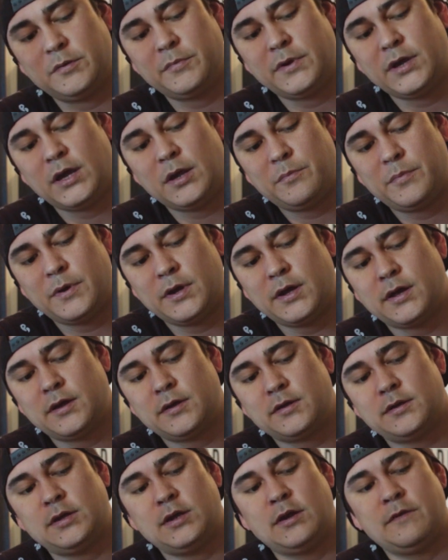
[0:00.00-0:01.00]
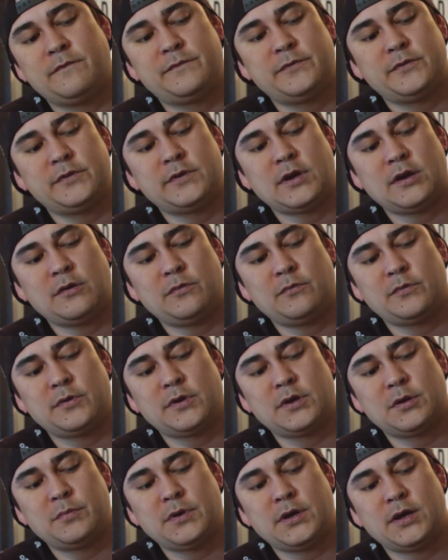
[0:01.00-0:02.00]
a bad buy if you're not
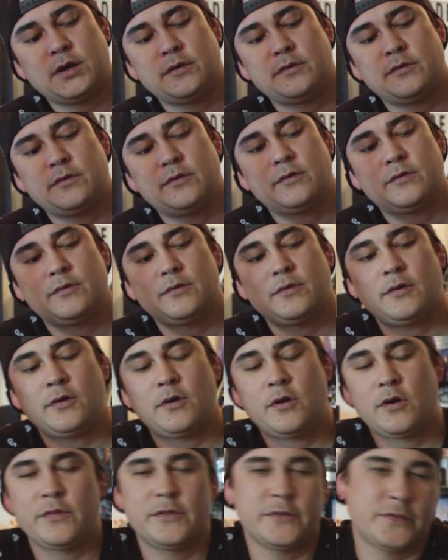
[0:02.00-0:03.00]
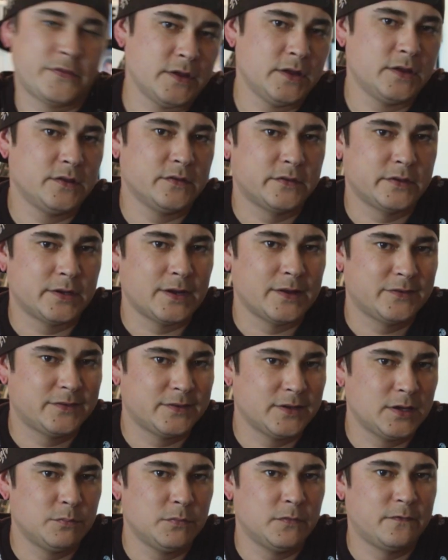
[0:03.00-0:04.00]
worried about all the things that I
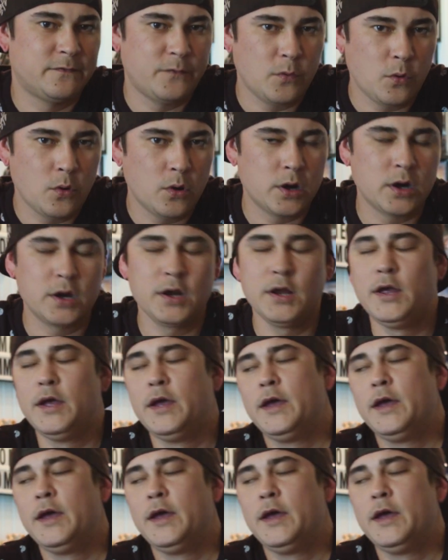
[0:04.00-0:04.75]
said before.